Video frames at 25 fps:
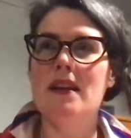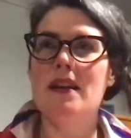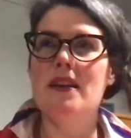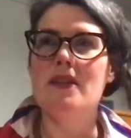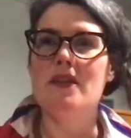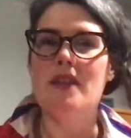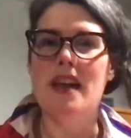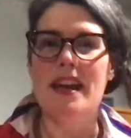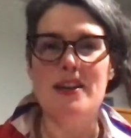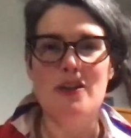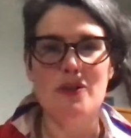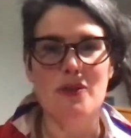
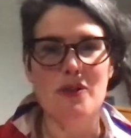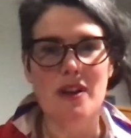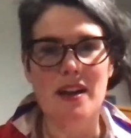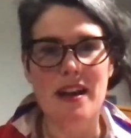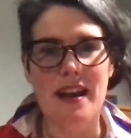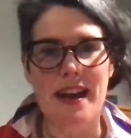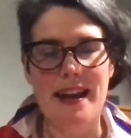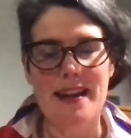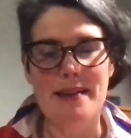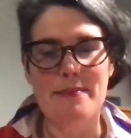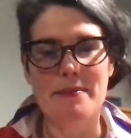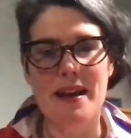then your
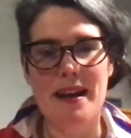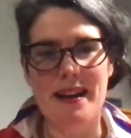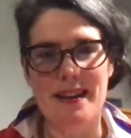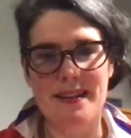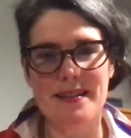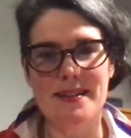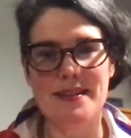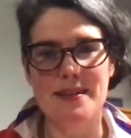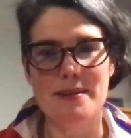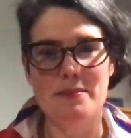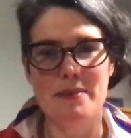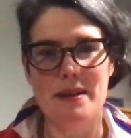claim
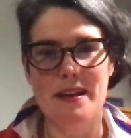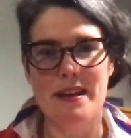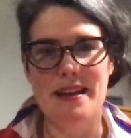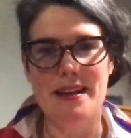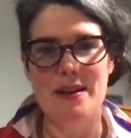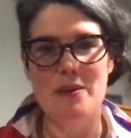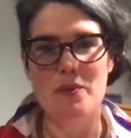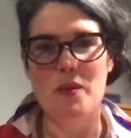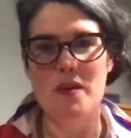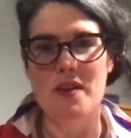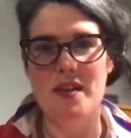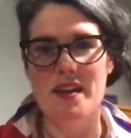has to be
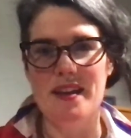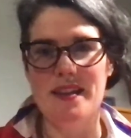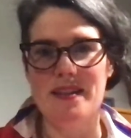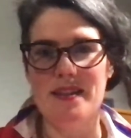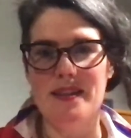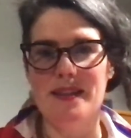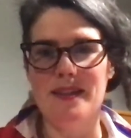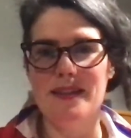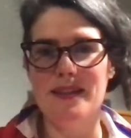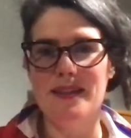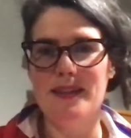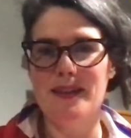
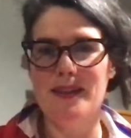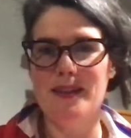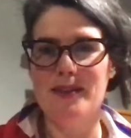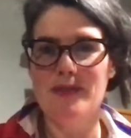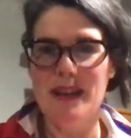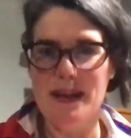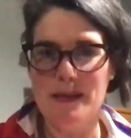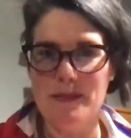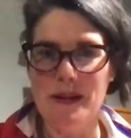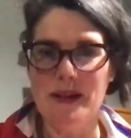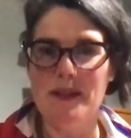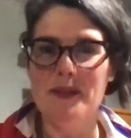within
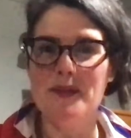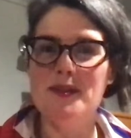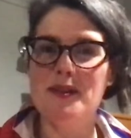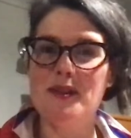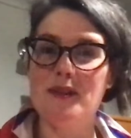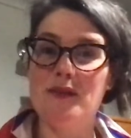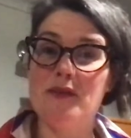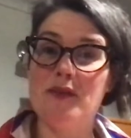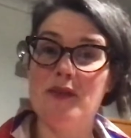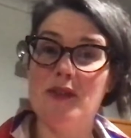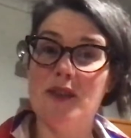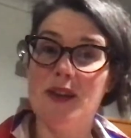three months
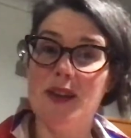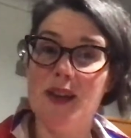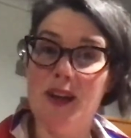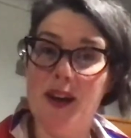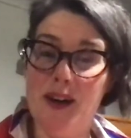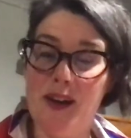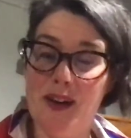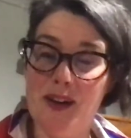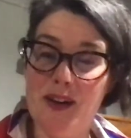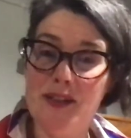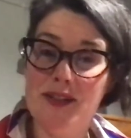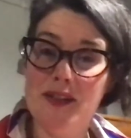of the
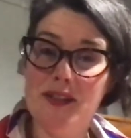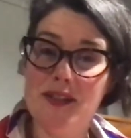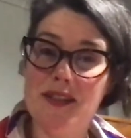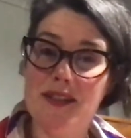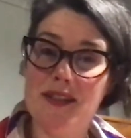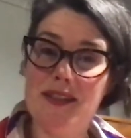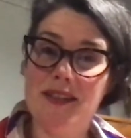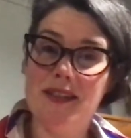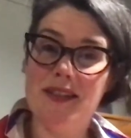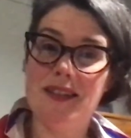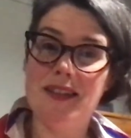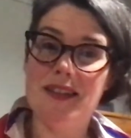last
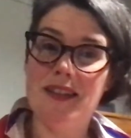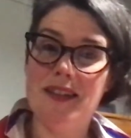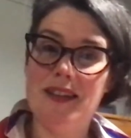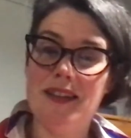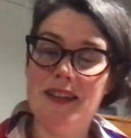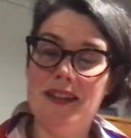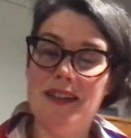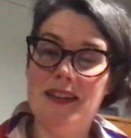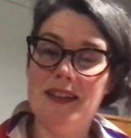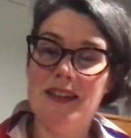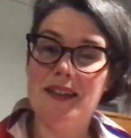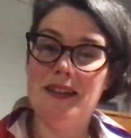
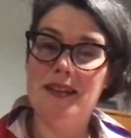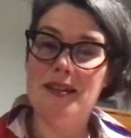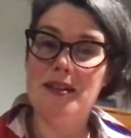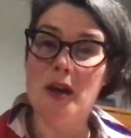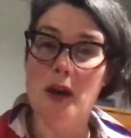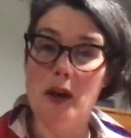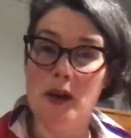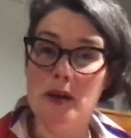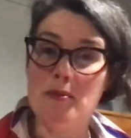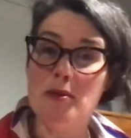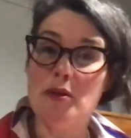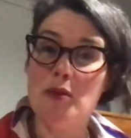
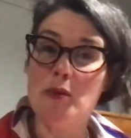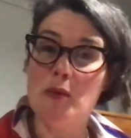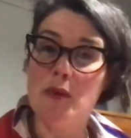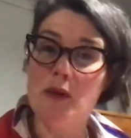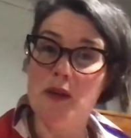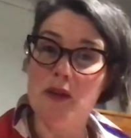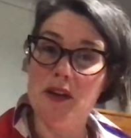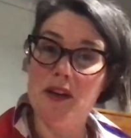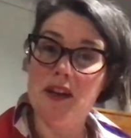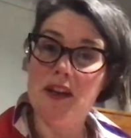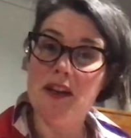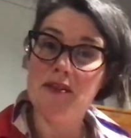time you
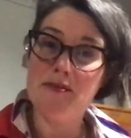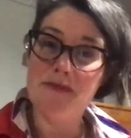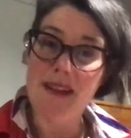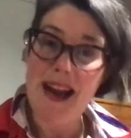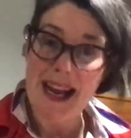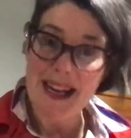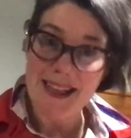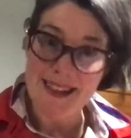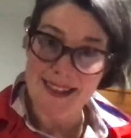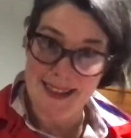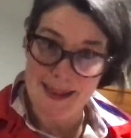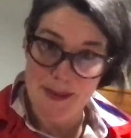were
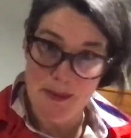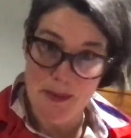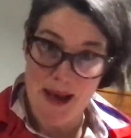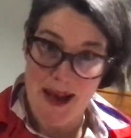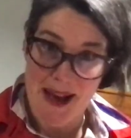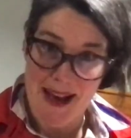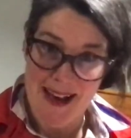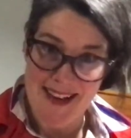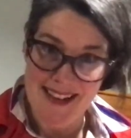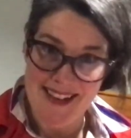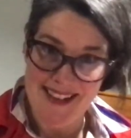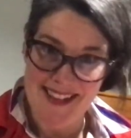correctly
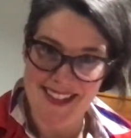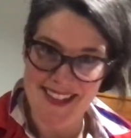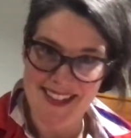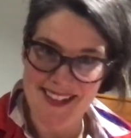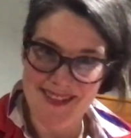paid,